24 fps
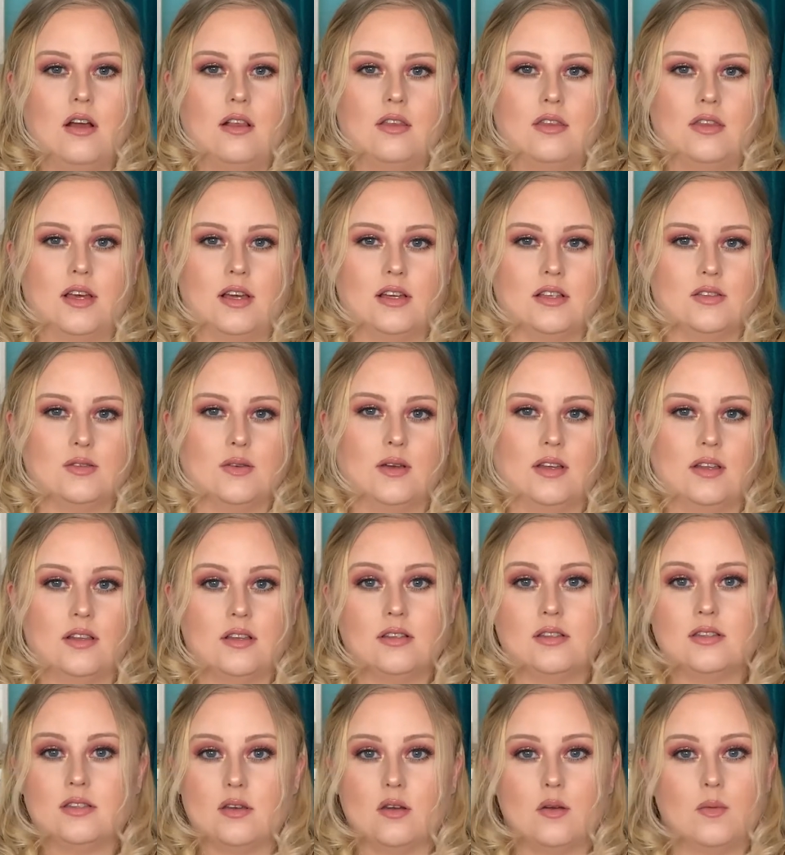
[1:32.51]
That's why there's
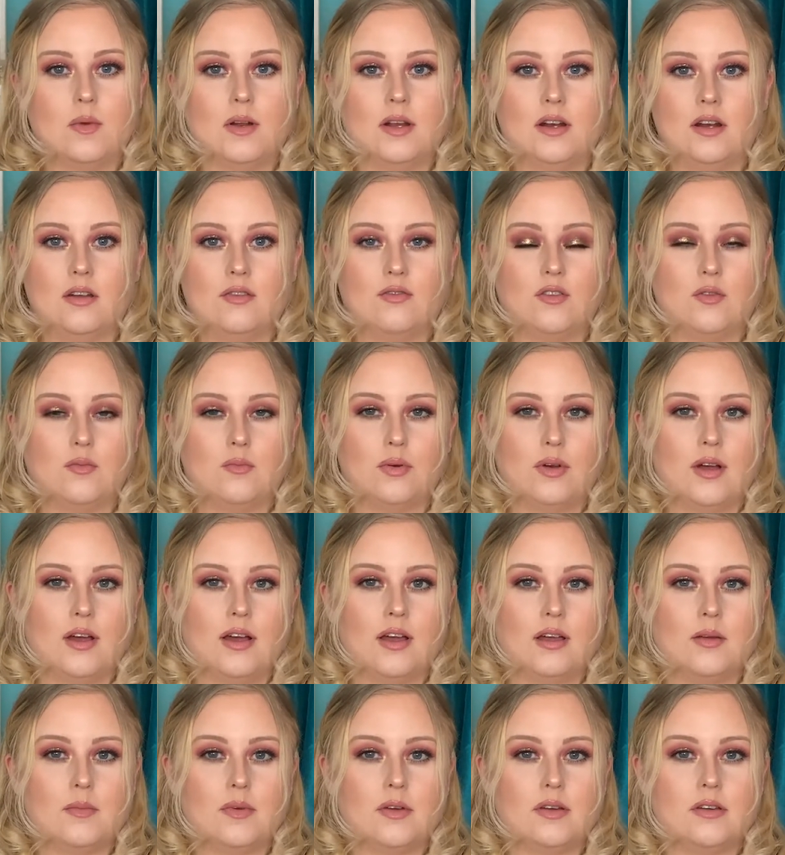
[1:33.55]
so many different
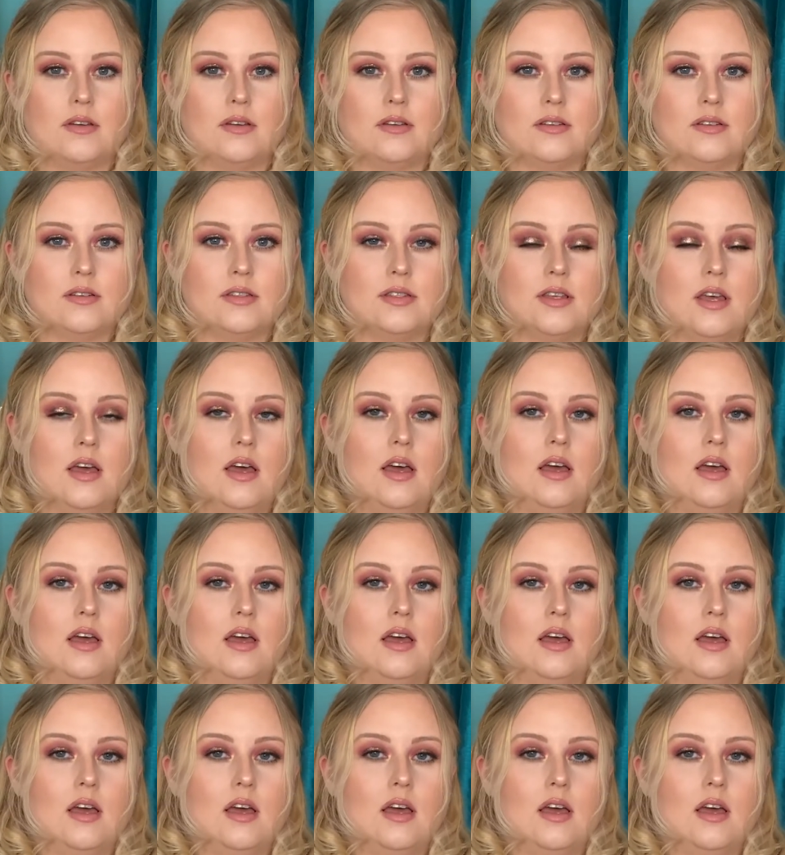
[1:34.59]
primers.